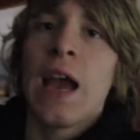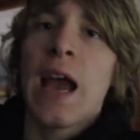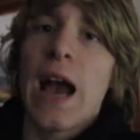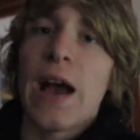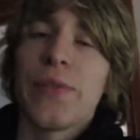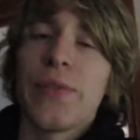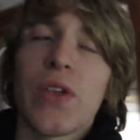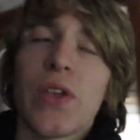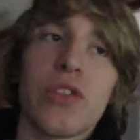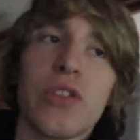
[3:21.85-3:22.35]

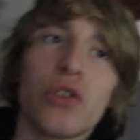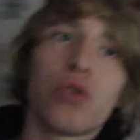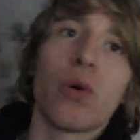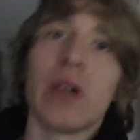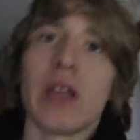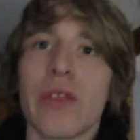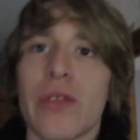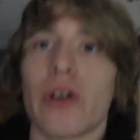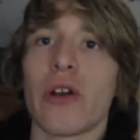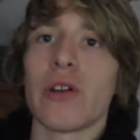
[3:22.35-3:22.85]
and then the
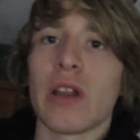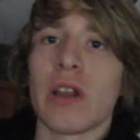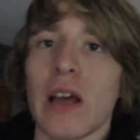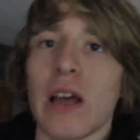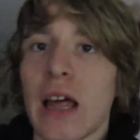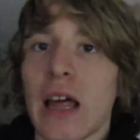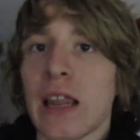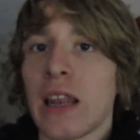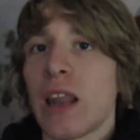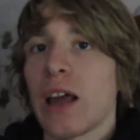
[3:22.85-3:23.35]
23rd,
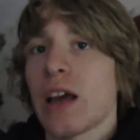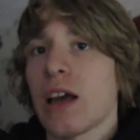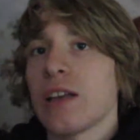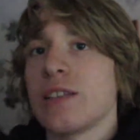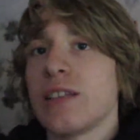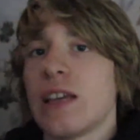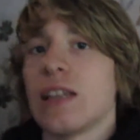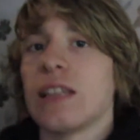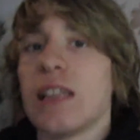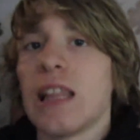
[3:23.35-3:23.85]
and like I
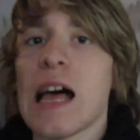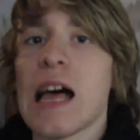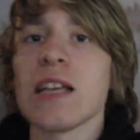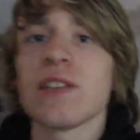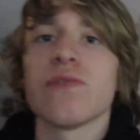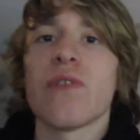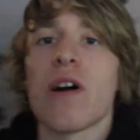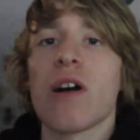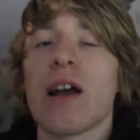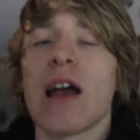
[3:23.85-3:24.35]
said in the
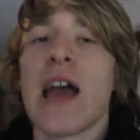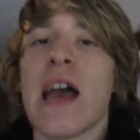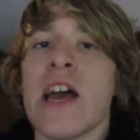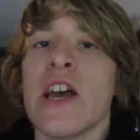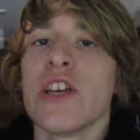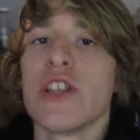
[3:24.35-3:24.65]
last vlog,